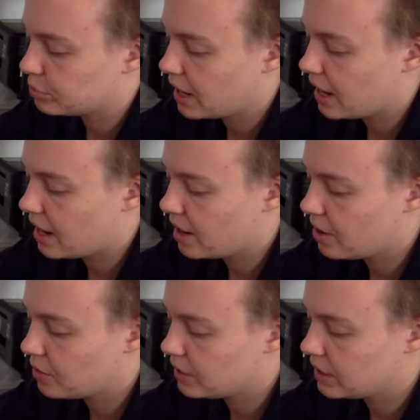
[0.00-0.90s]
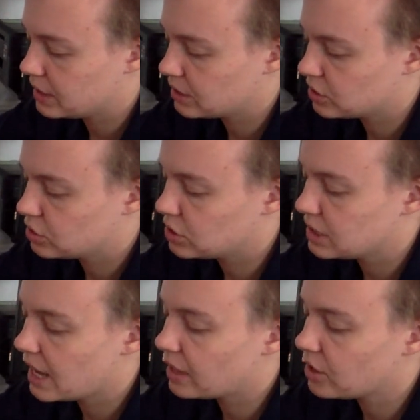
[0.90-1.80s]
brown and
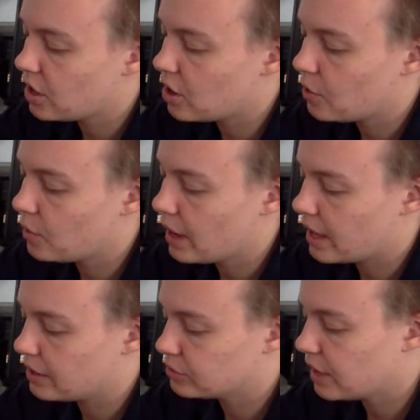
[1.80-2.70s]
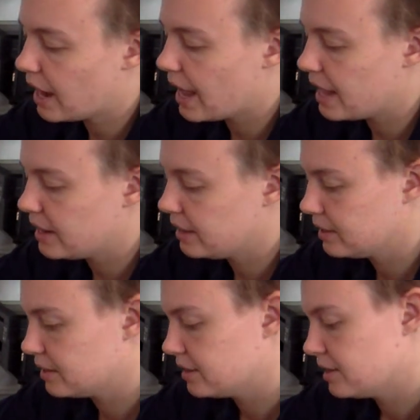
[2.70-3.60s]
yellow and red.
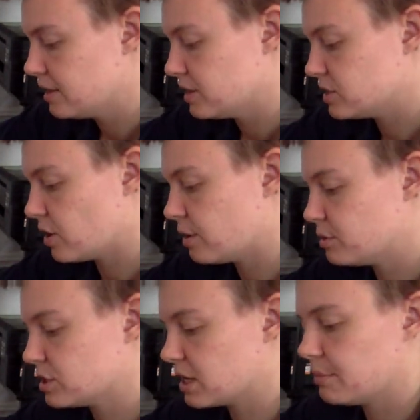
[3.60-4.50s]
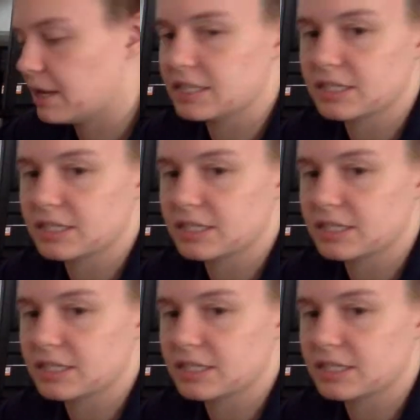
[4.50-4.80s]
So I'm just going to make